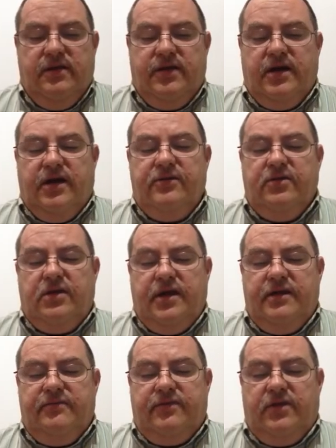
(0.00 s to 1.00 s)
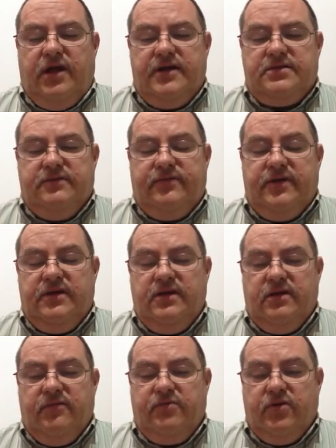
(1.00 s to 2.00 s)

The underlying philosophy of